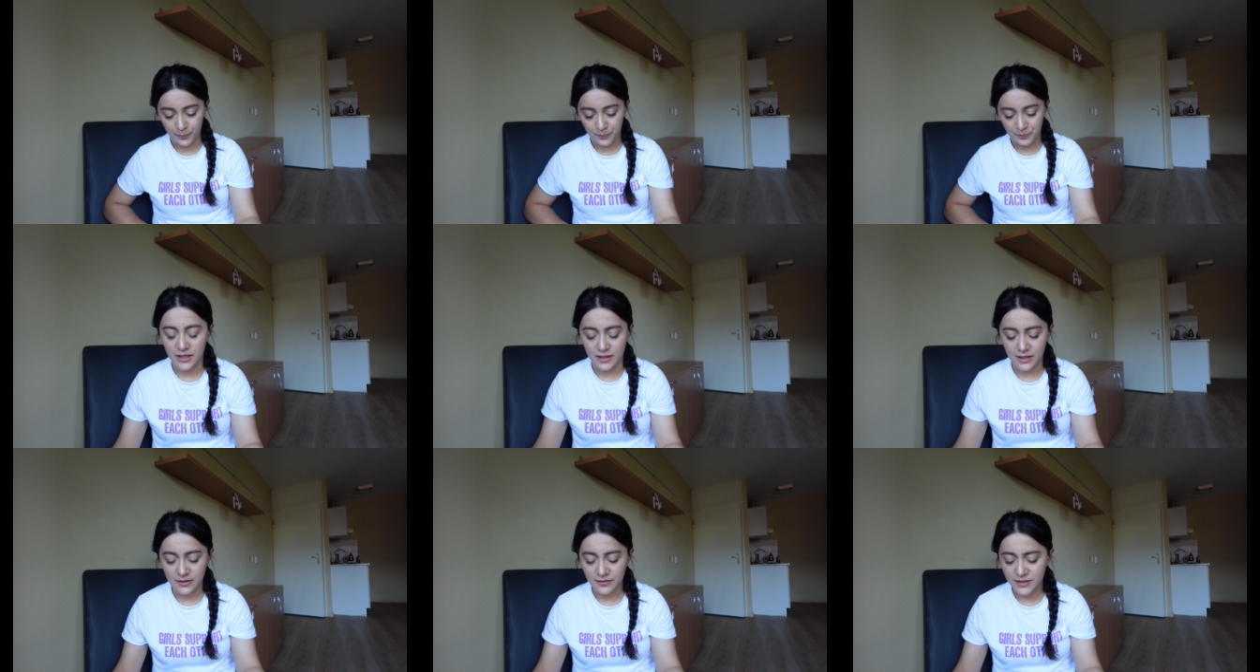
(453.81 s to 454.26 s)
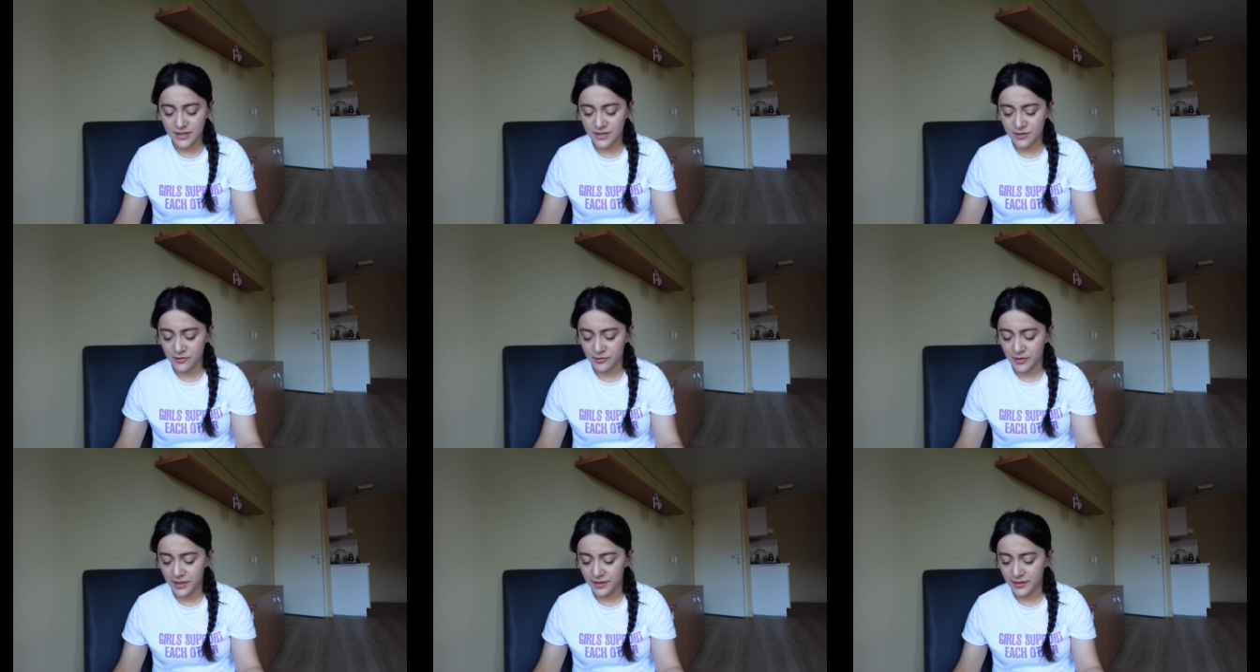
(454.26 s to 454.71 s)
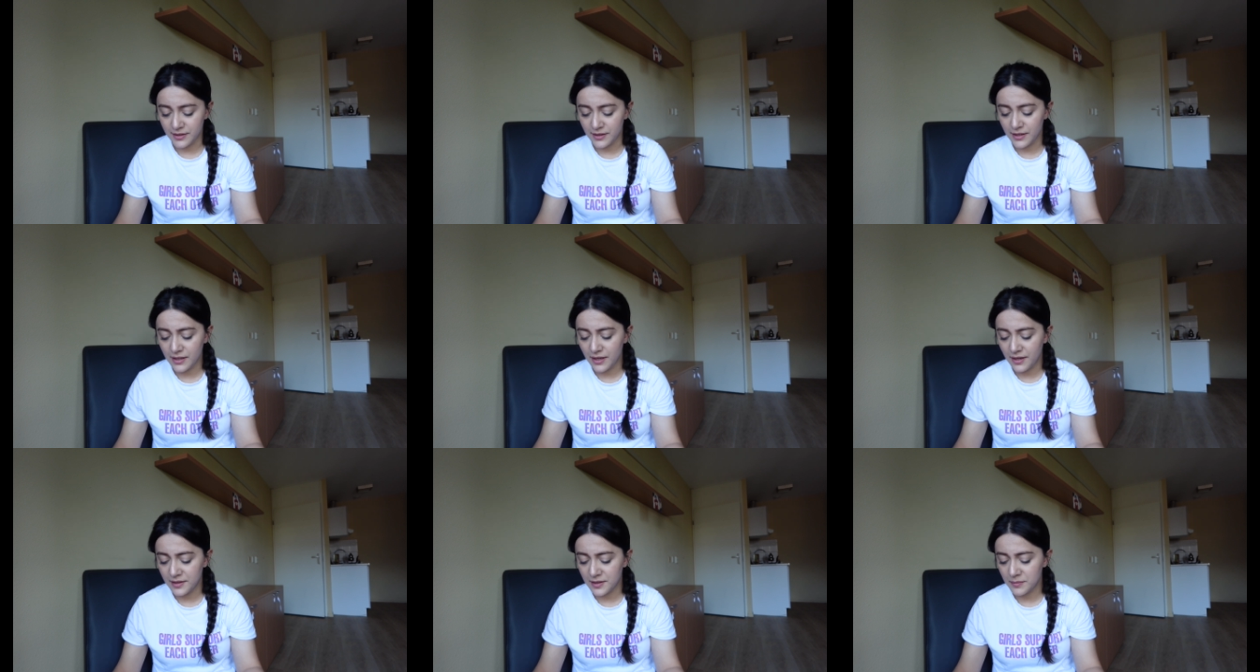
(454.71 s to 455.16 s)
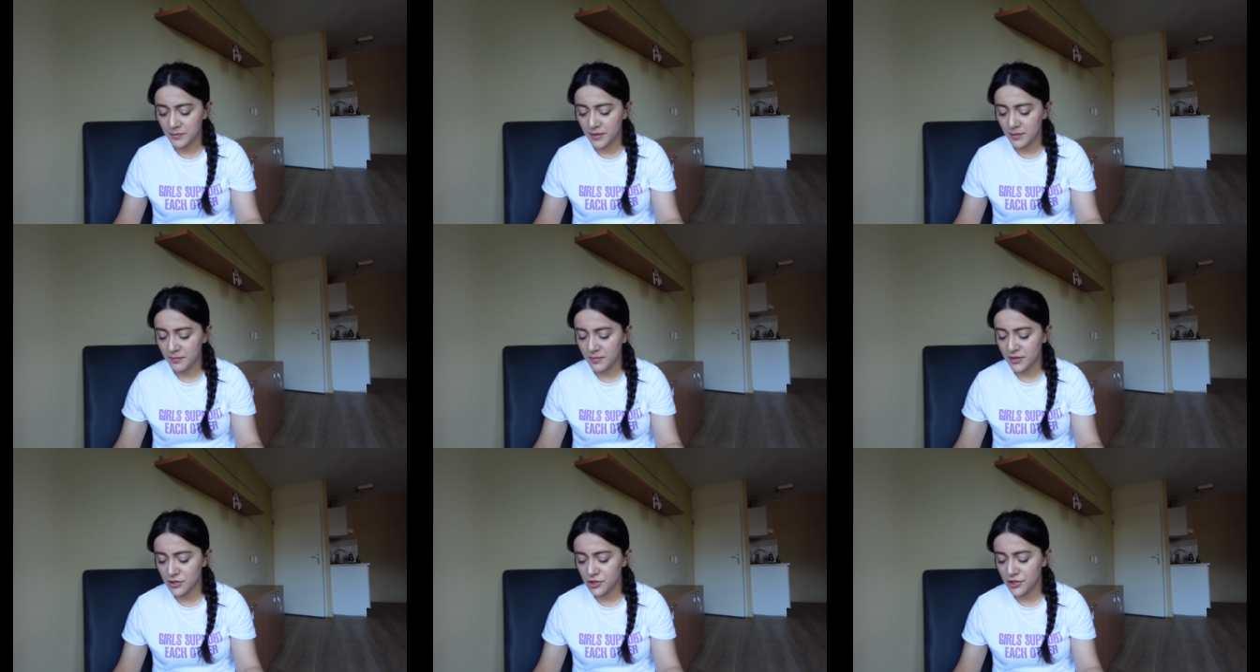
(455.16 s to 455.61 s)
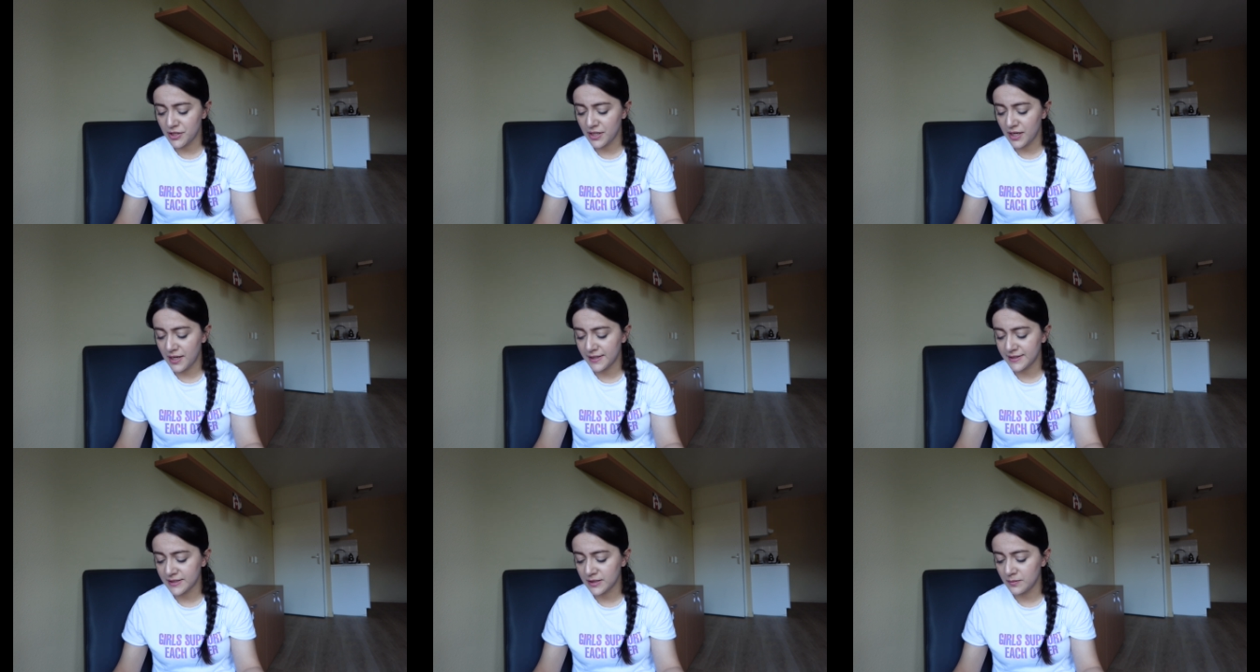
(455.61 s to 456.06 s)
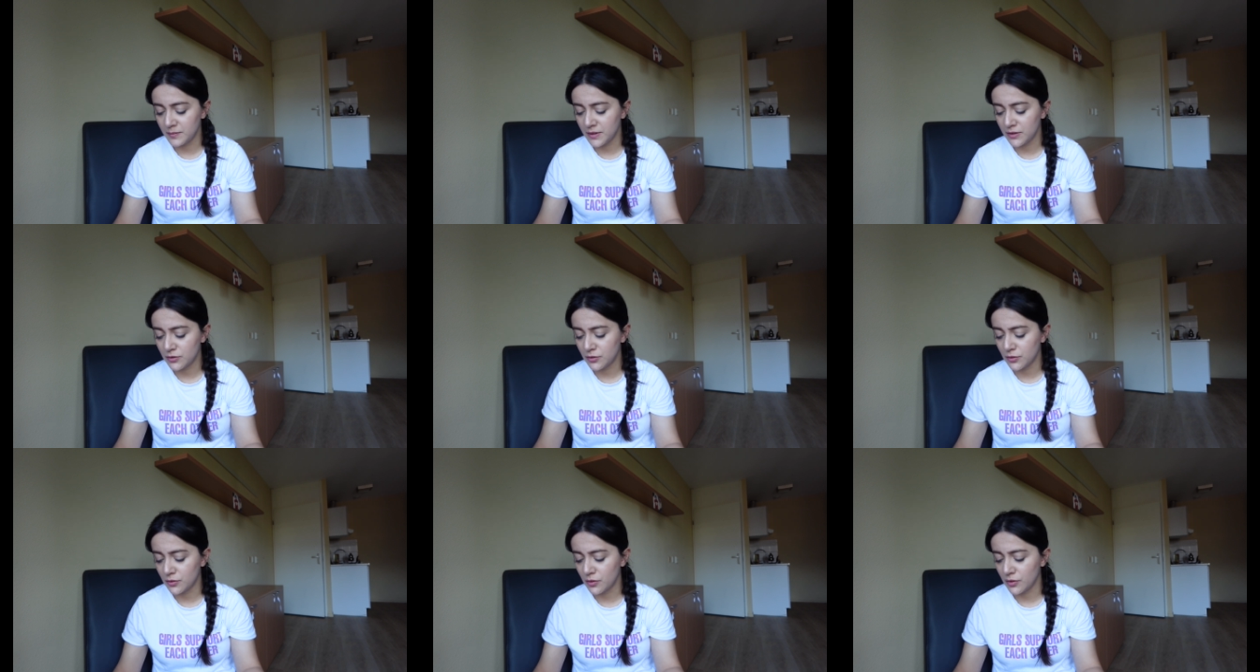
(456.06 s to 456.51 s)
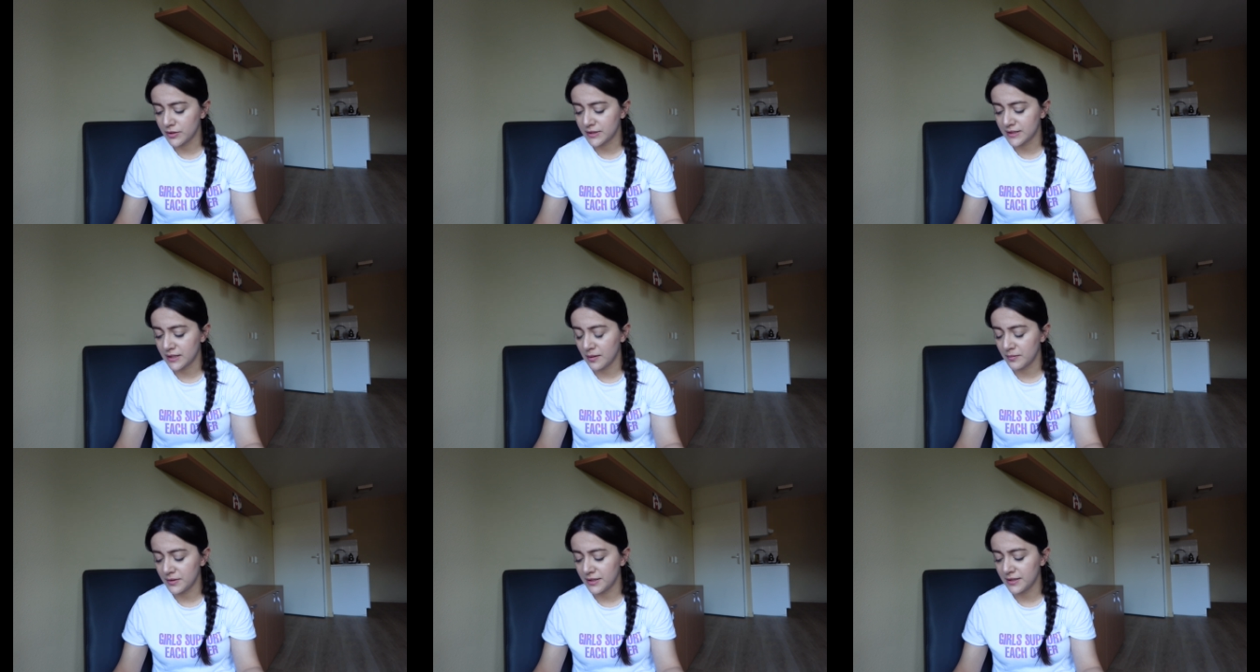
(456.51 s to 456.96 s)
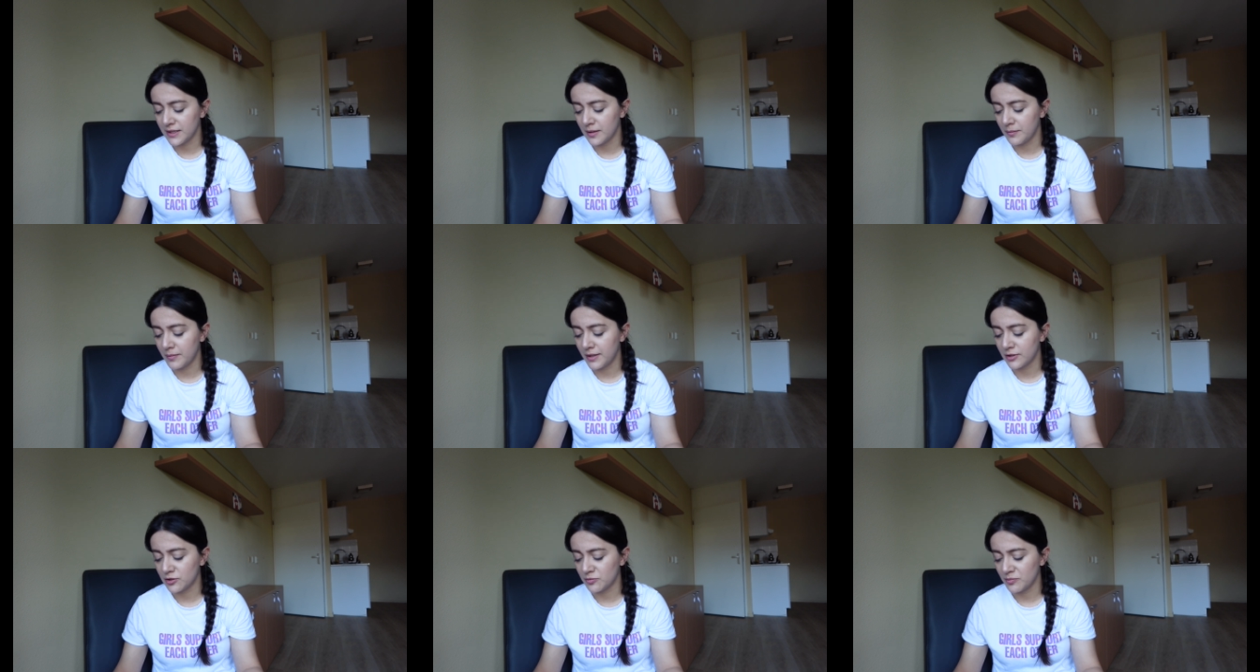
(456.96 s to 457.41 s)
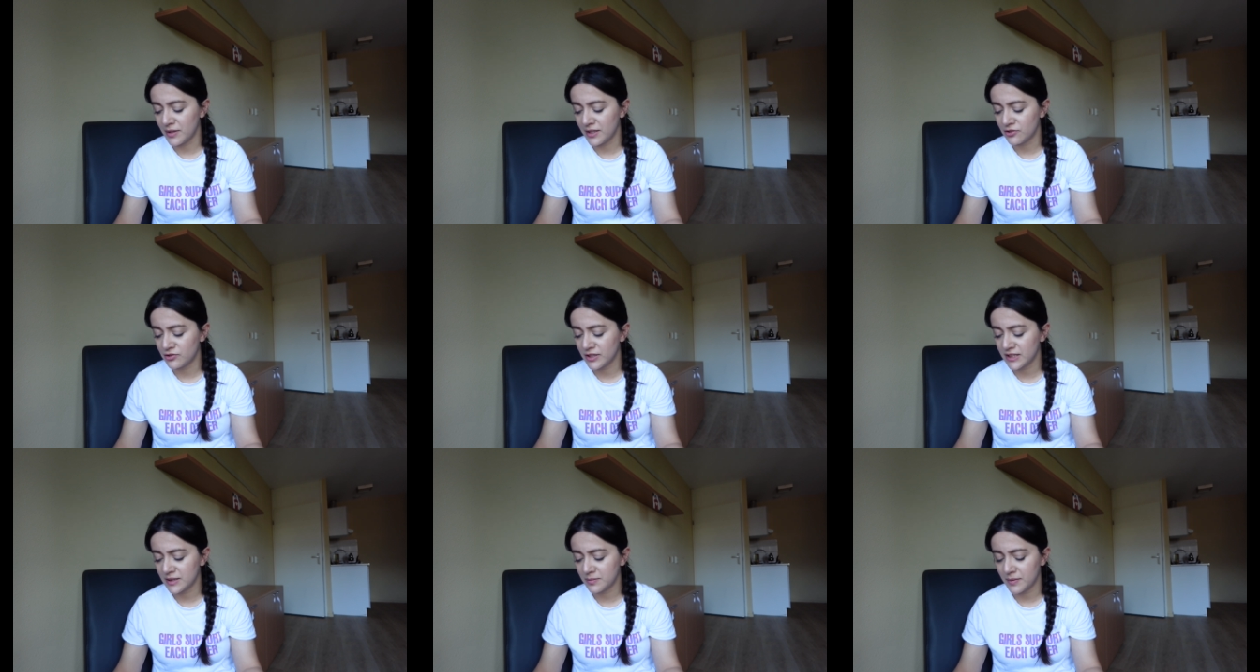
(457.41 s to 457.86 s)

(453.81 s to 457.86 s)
11th trainee, I remember she asked me to code something about matrix,